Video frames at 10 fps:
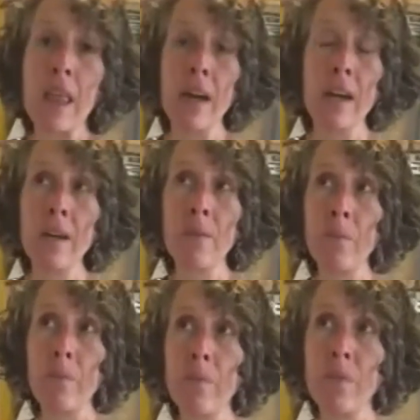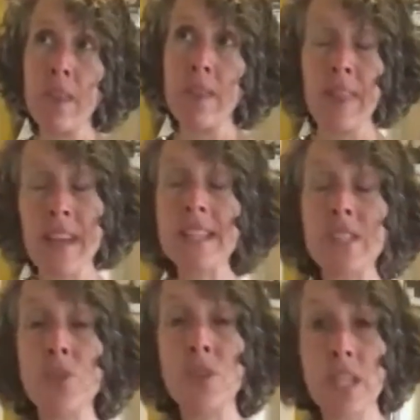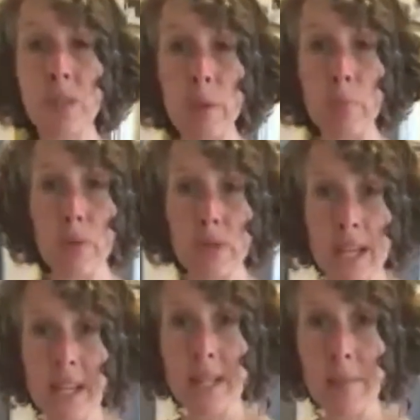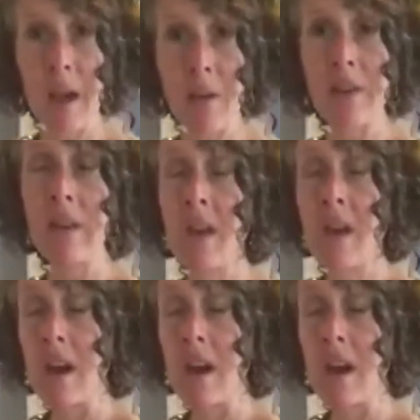The things that you need to be precise about